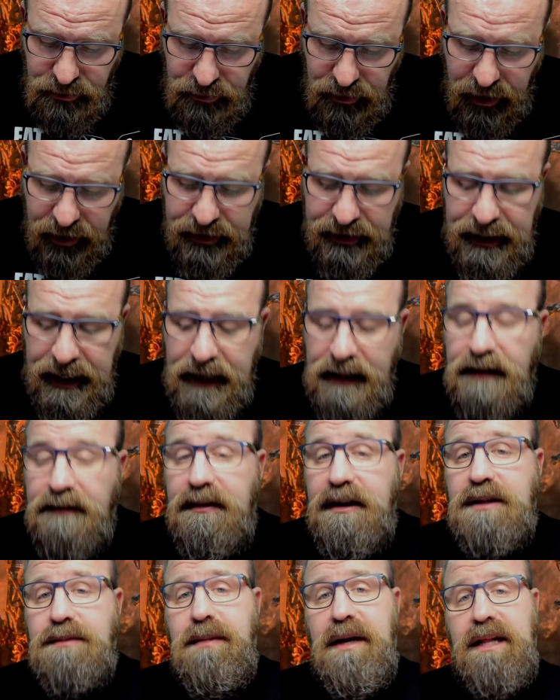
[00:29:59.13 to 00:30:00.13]
At the end of
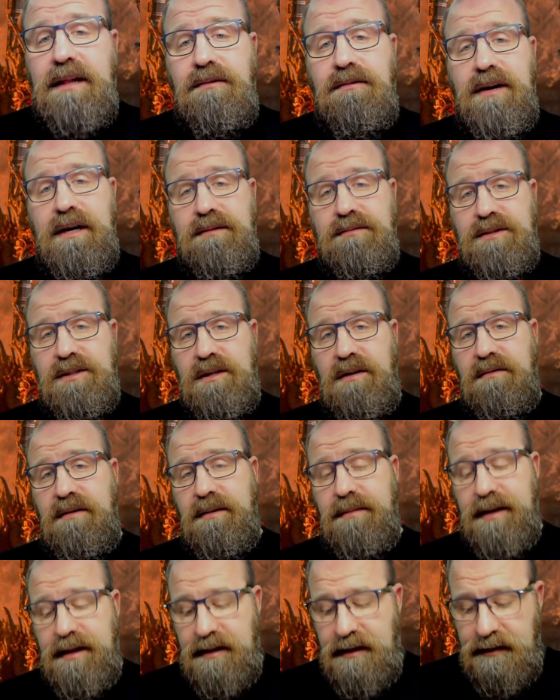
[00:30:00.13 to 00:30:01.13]
each battle round. Sorry about